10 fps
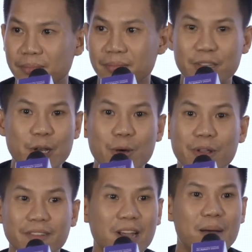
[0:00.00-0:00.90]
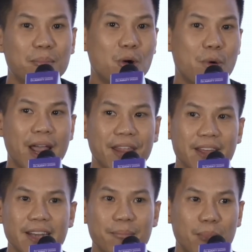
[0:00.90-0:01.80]
It's combo way. I
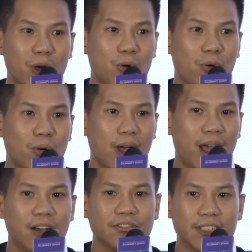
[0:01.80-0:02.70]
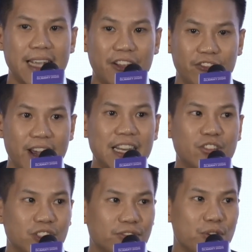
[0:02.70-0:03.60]
think they both have the
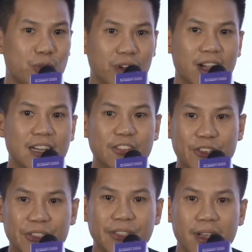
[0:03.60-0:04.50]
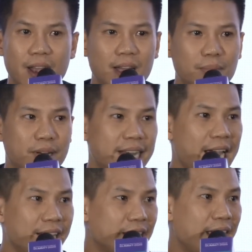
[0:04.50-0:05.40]
advantages for you to consider. But
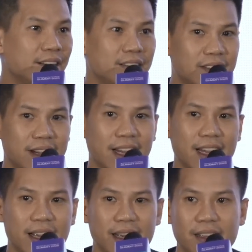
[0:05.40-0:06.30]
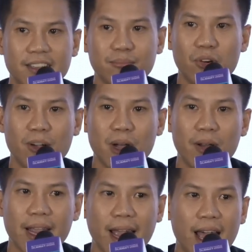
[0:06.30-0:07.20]
at the end of the day, it's more about
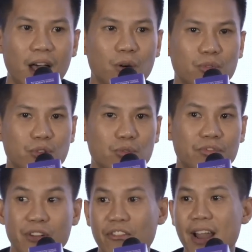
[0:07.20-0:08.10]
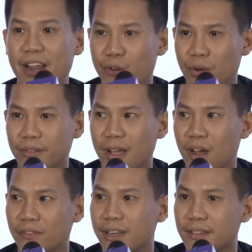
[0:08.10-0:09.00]
how you reflect
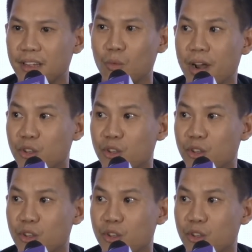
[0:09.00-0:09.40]
yourself and see what you